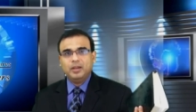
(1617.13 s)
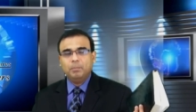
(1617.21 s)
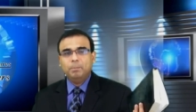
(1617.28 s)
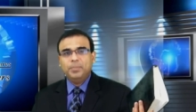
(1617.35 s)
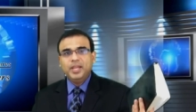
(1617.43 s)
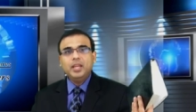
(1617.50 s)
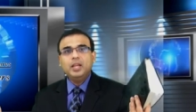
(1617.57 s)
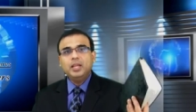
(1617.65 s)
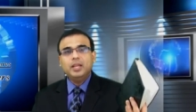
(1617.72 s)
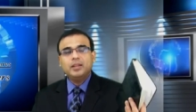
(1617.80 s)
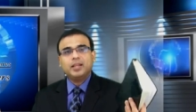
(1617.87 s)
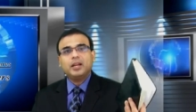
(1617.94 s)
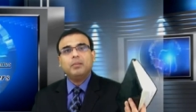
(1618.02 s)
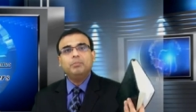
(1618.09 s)
being in
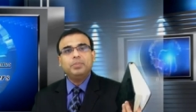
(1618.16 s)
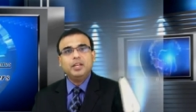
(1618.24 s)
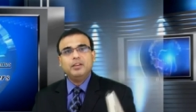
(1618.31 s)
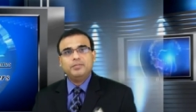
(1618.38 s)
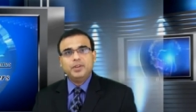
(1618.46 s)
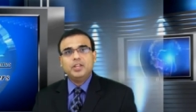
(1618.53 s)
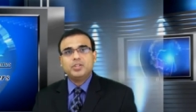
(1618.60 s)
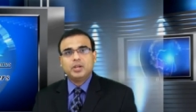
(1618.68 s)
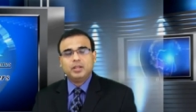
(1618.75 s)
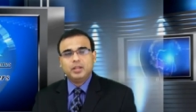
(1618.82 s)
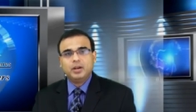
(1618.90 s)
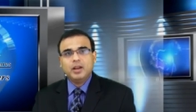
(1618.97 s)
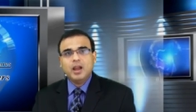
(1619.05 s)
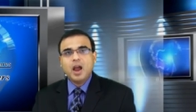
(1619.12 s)
the company of each other,
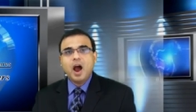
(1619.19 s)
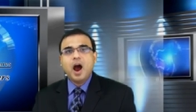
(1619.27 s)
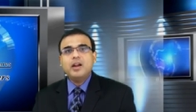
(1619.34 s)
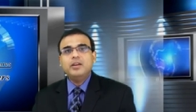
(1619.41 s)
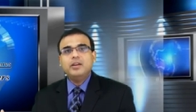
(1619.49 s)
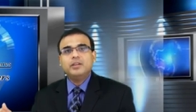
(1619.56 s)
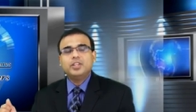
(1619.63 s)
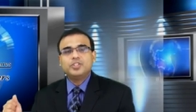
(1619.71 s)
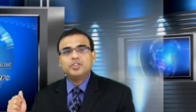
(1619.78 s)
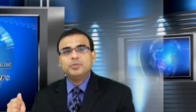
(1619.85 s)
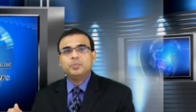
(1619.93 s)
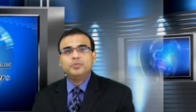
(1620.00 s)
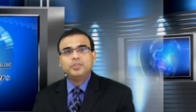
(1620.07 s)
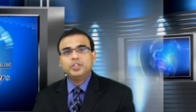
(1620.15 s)
under the
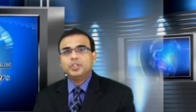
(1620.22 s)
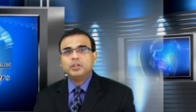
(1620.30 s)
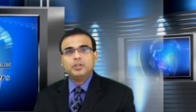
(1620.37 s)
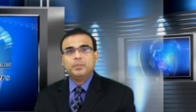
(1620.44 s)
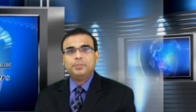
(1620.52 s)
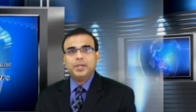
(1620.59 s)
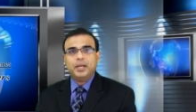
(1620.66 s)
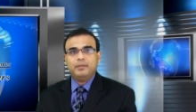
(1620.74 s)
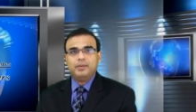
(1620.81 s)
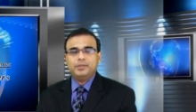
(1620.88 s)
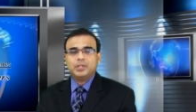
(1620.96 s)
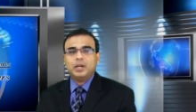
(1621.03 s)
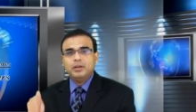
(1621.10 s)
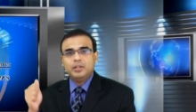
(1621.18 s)
supervision of the
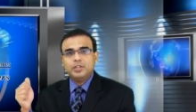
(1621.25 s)
parents, under